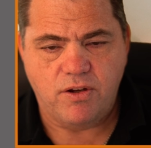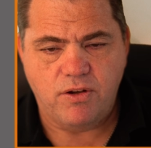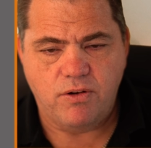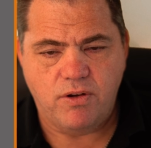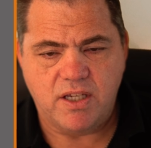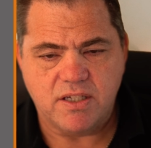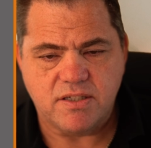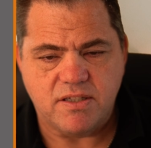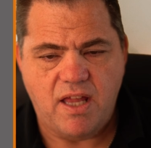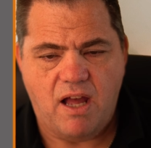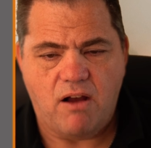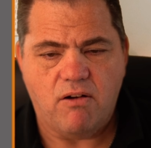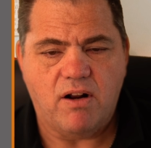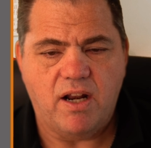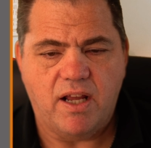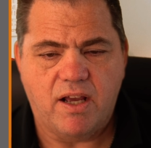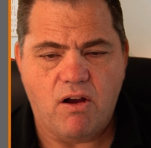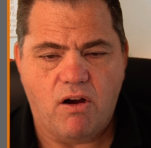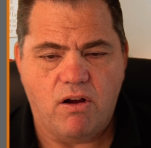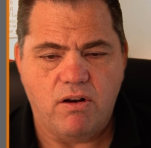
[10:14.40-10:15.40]
is now
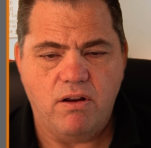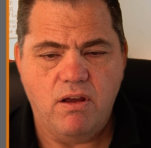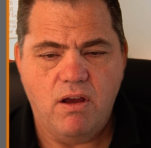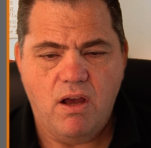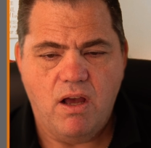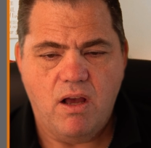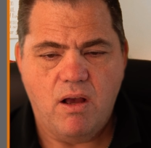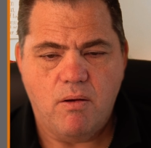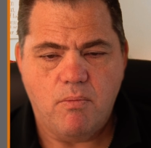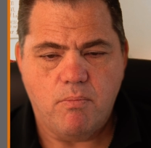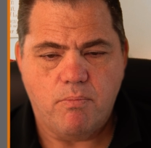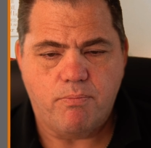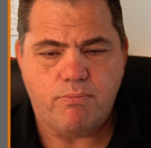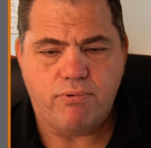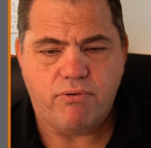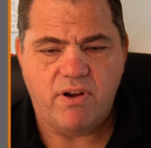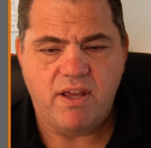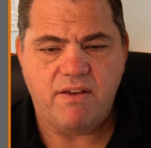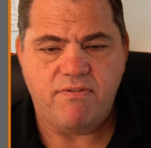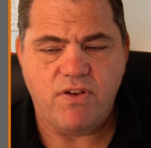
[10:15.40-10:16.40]
click on
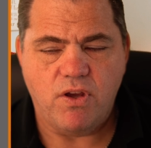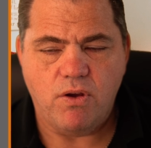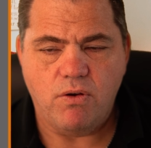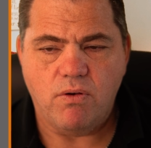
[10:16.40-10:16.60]
preview